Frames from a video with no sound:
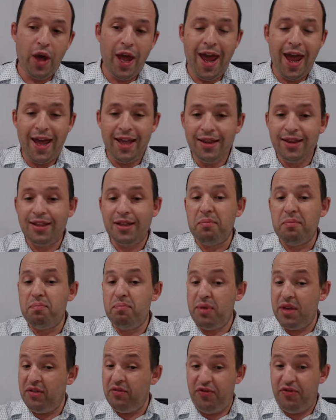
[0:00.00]
and
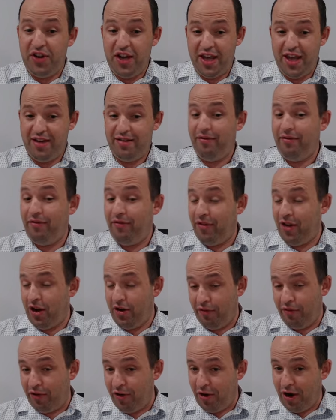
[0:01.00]
b3, very,
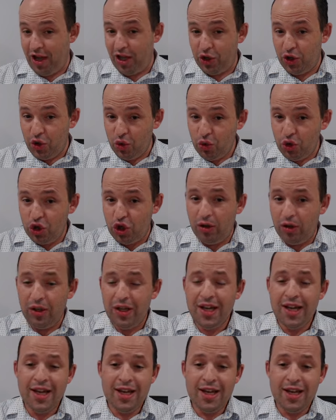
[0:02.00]
very unusual,